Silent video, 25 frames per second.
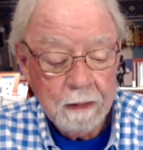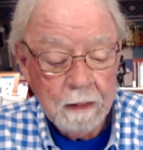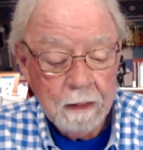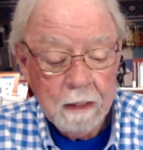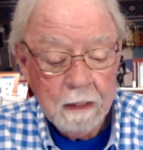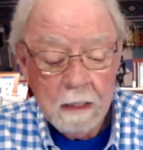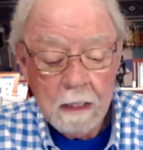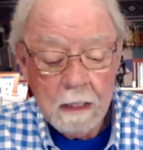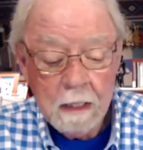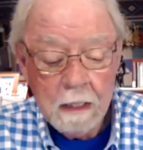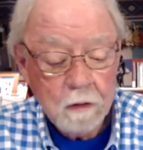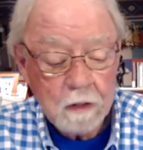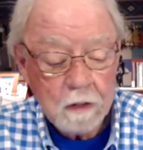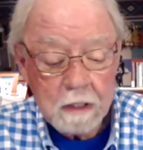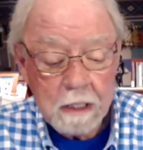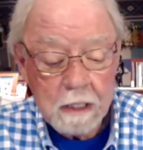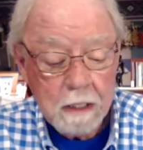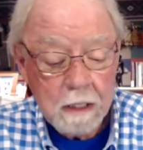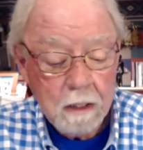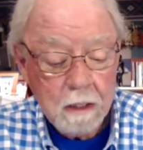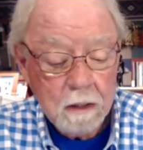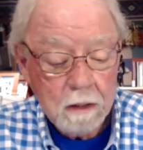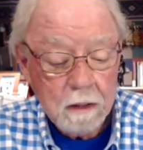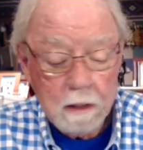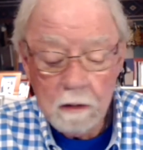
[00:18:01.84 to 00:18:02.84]
Our
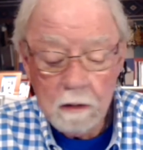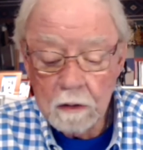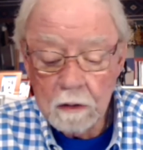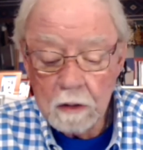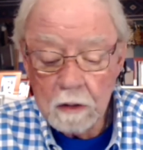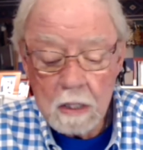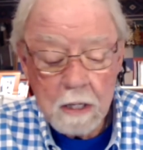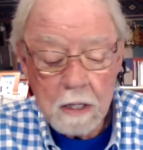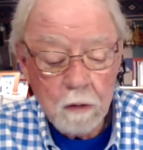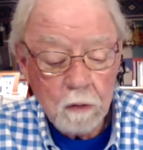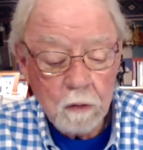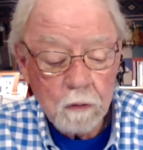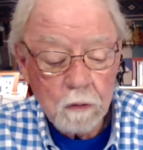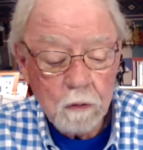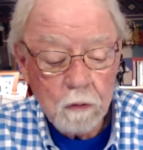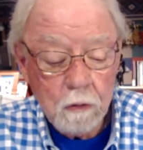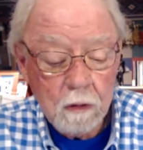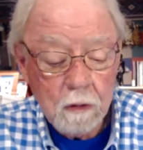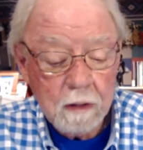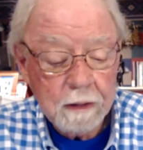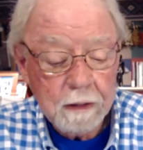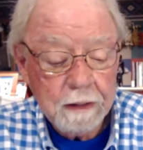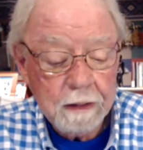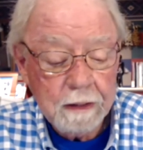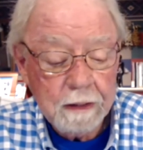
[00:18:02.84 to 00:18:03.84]

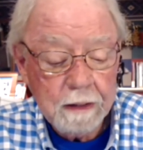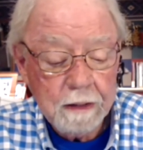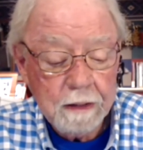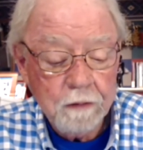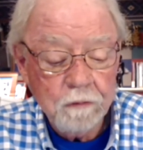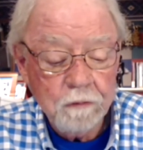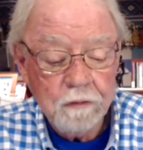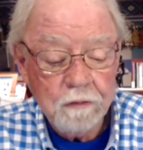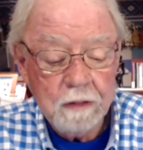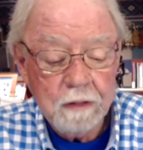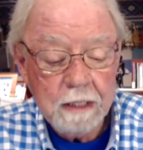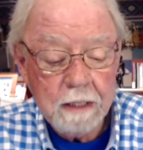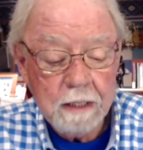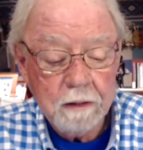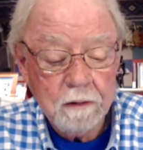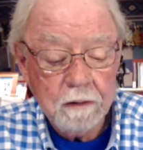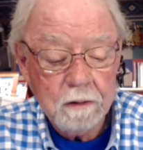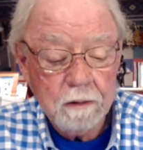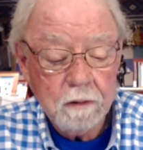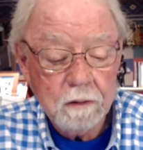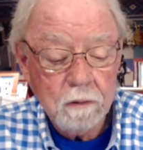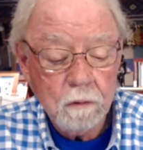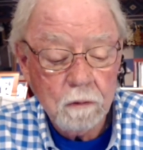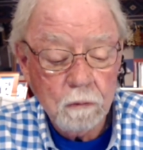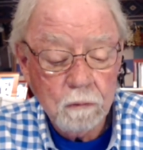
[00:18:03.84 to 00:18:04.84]
calling is not
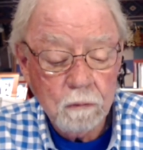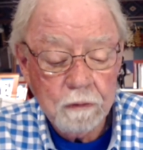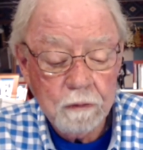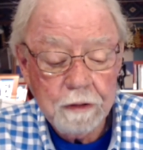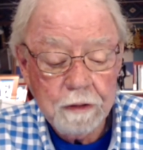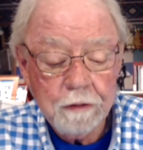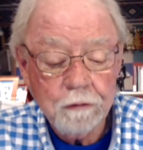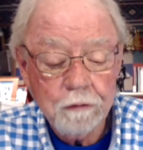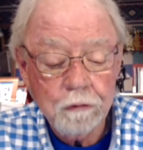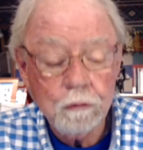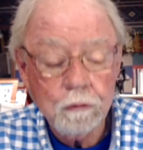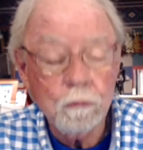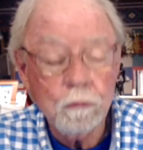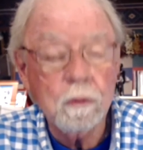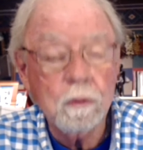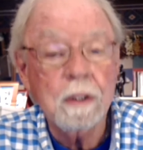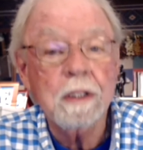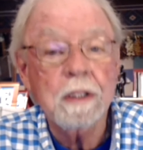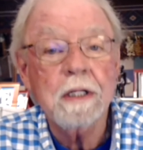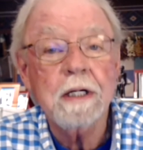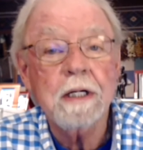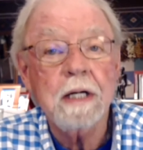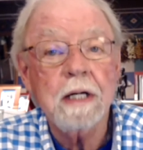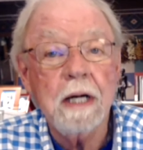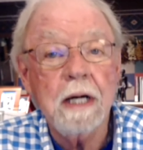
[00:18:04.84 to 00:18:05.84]
only to a
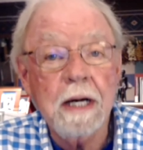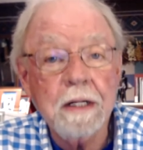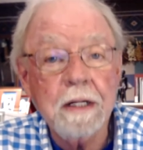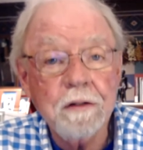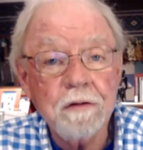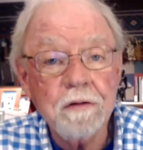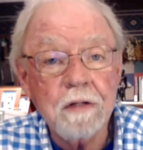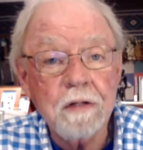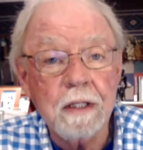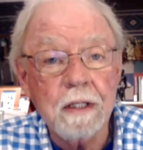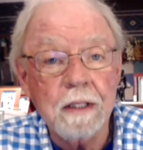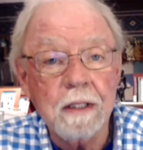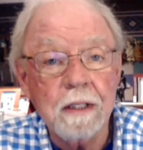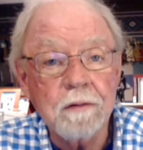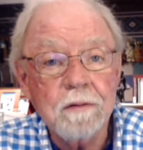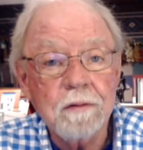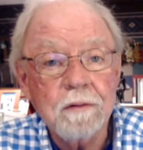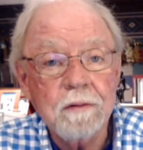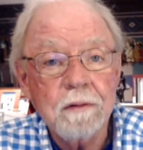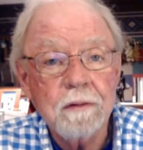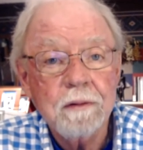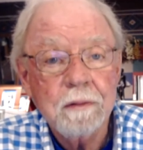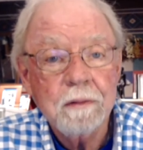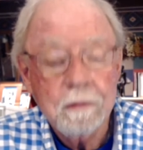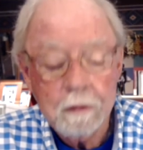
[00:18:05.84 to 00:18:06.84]
content
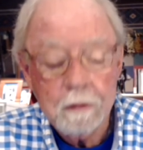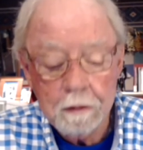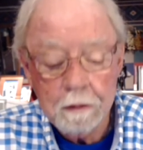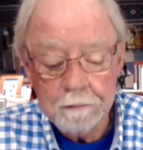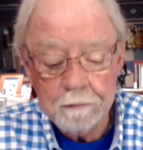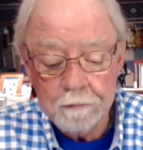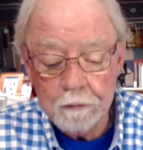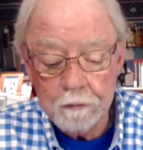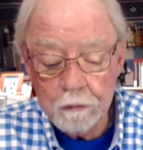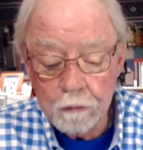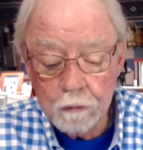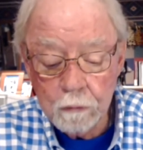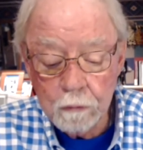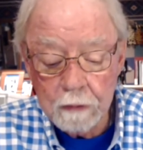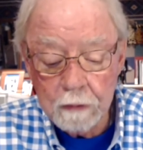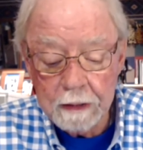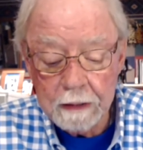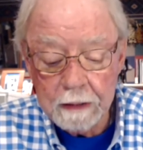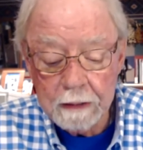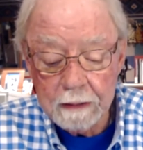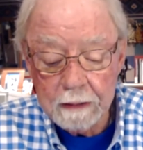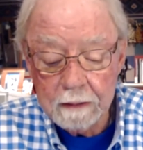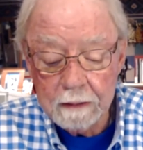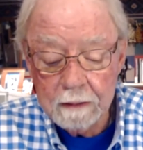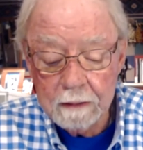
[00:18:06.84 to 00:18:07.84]
of
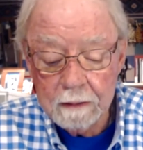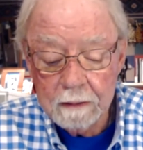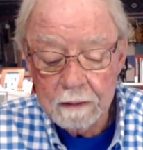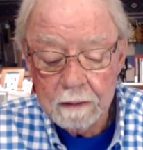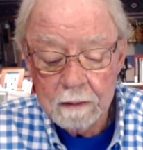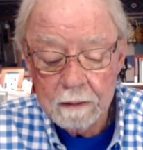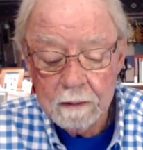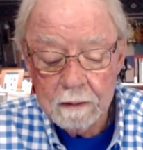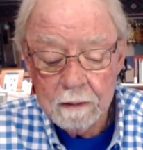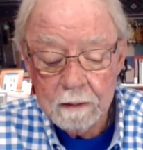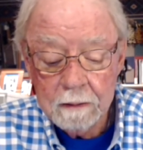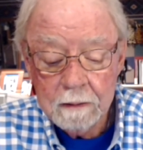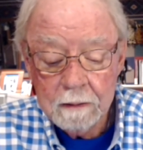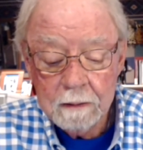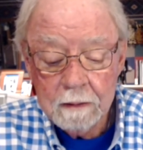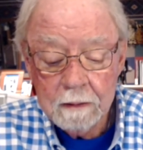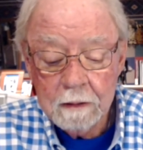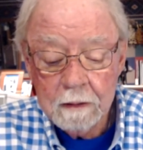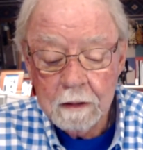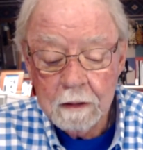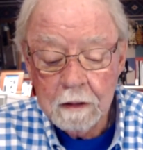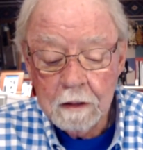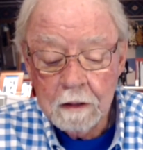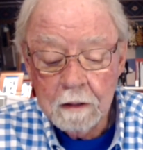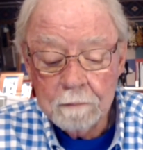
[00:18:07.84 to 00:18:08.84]
doing,
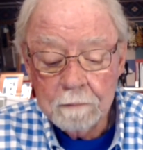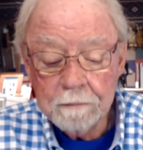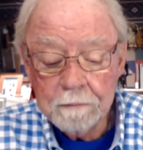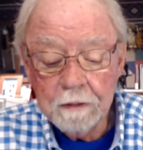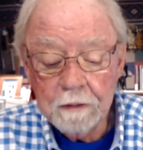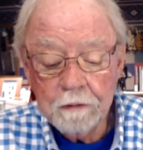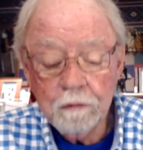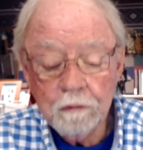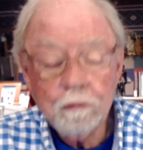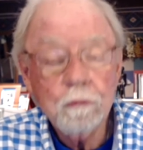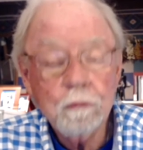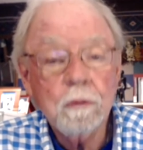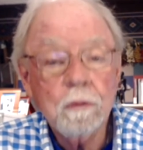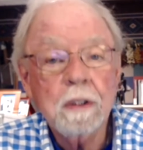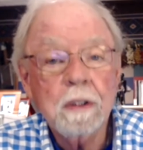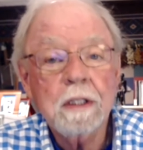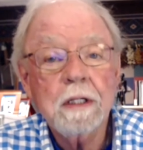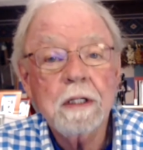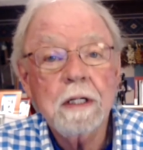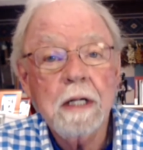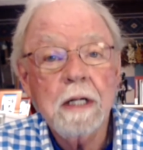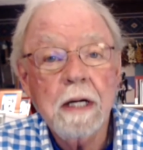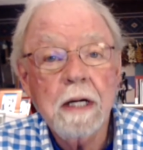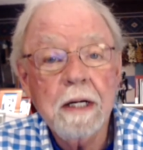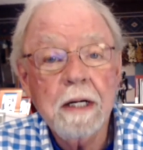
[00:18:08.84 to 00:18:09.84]
but to a
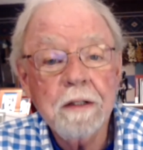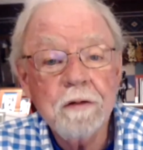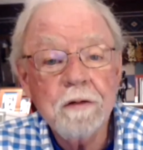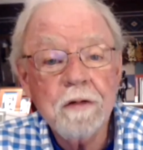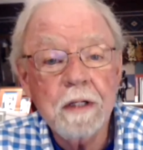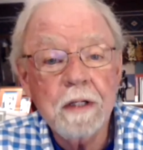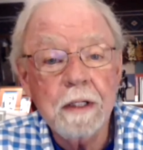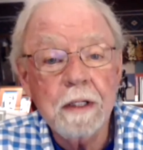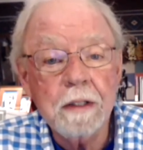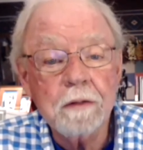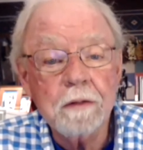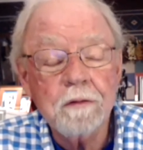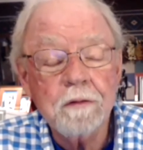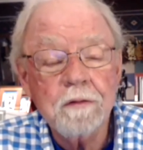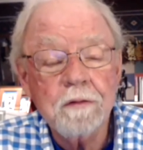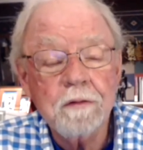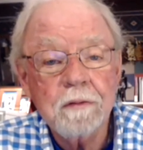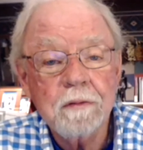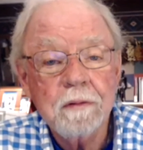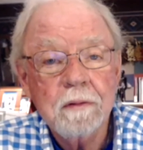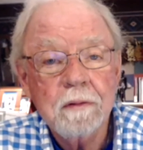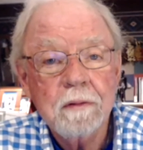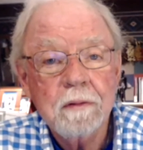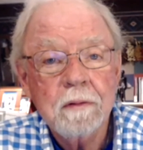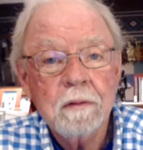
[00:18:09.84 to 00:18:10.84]

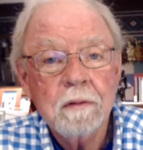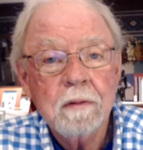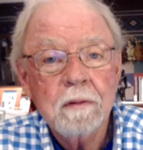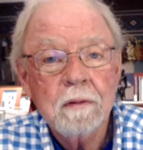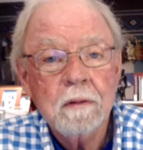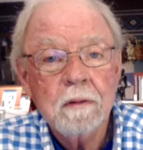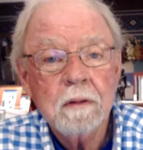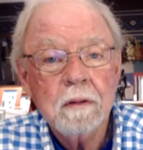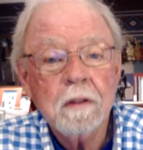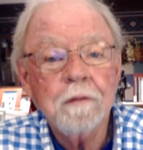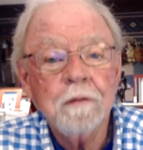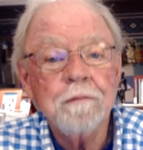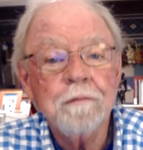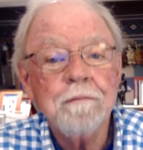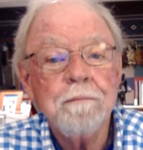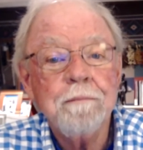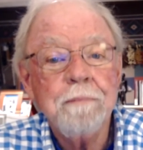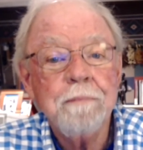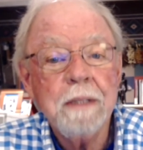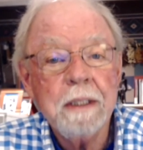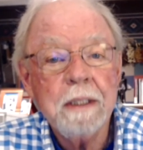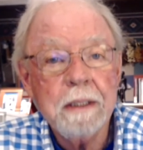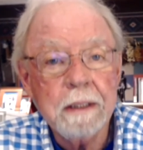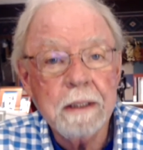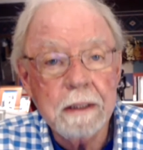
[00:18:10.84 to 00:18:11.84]
context of
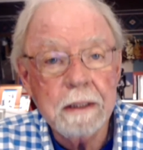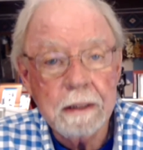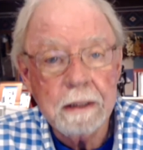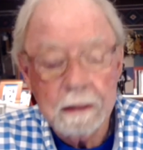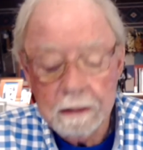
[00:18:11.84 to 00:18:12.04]
being,